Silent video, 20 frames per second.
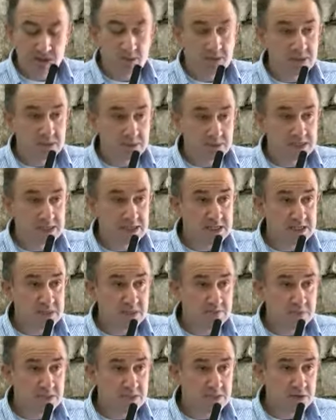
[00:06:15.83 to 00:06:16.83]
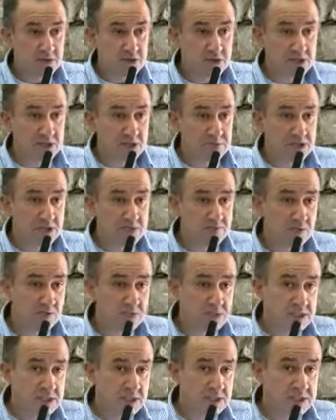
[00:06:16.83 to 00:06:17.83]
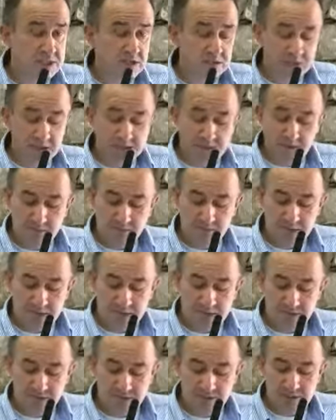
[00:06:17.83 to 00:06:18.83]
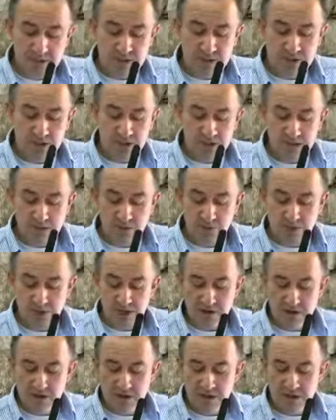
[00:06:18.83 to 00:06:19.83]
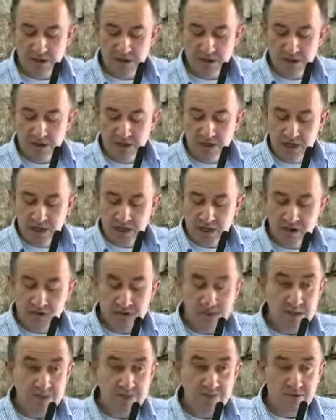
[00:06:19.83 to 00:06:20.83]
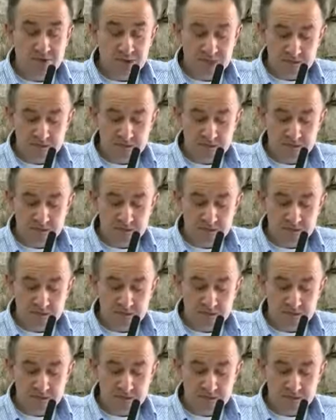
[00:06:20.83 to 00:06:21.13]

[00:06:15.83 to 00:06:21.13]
But on the basis of similar estimates for studies that have been compiled for Scotland and Wales, RSM have